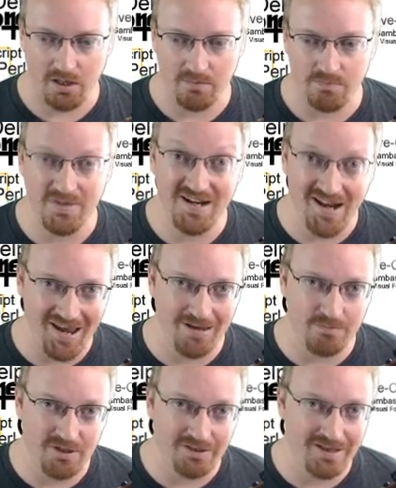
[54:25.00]

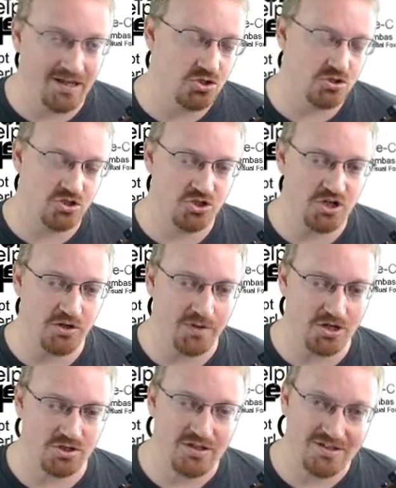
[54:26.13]
middle-aged
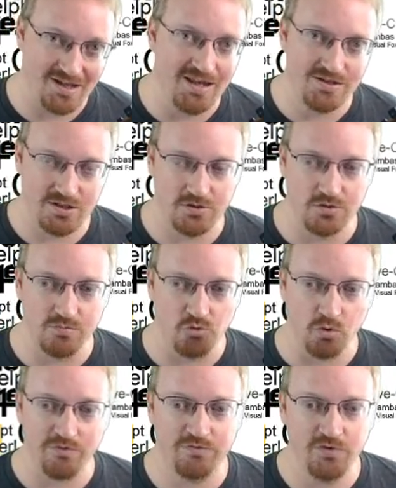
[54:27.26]
generation that tends to do
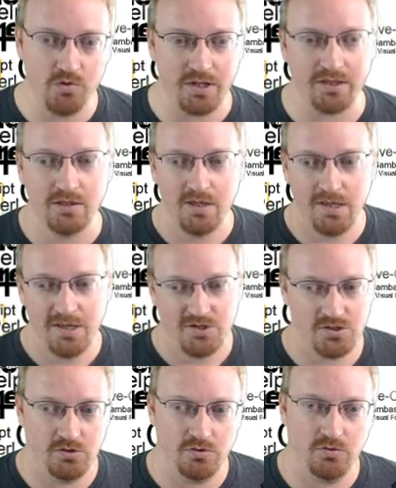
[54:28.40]
more of the voting.
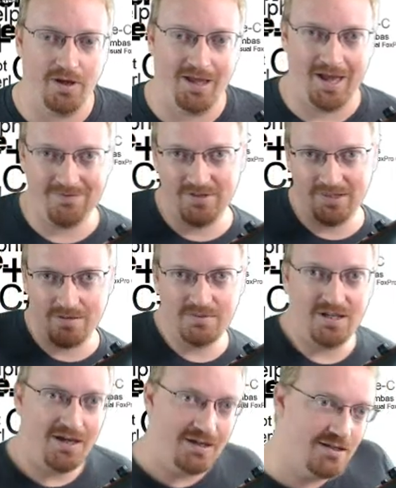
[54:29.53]
So having them
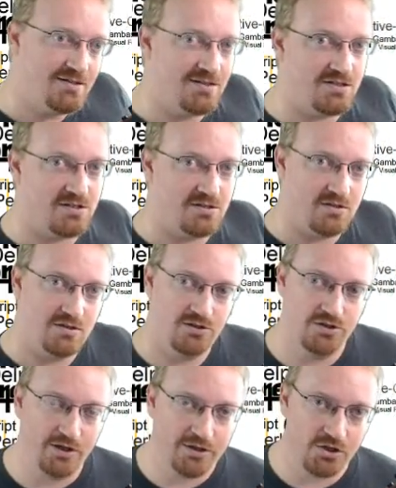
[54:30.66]
tie into this
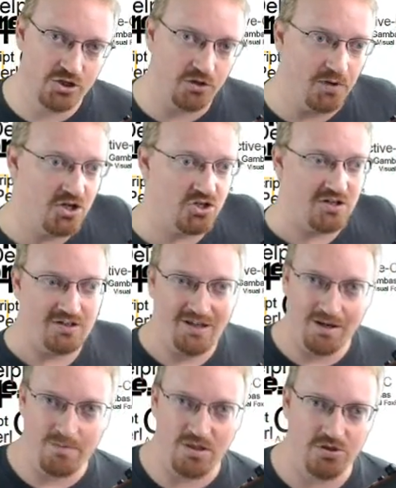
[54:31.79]
younger generation and
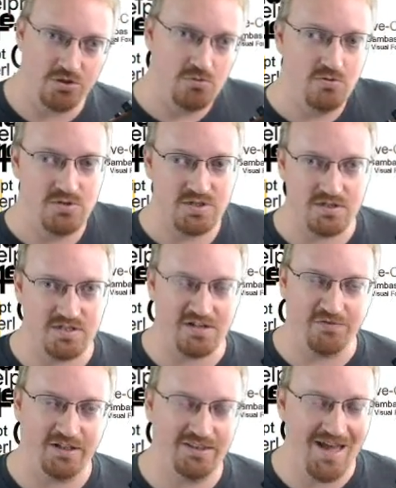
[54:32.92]
get them enthused and
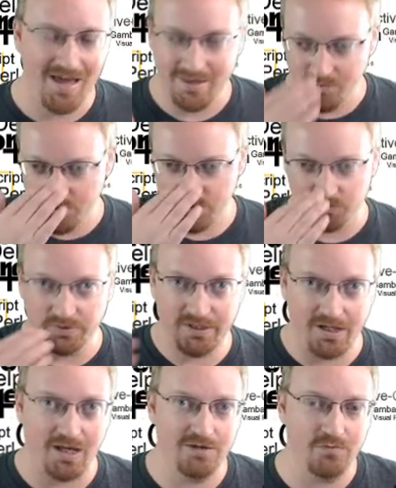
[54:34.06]
stuff like that, that was really
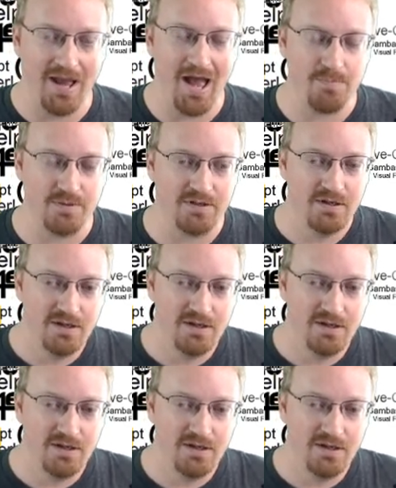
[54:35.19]
kind of what happened.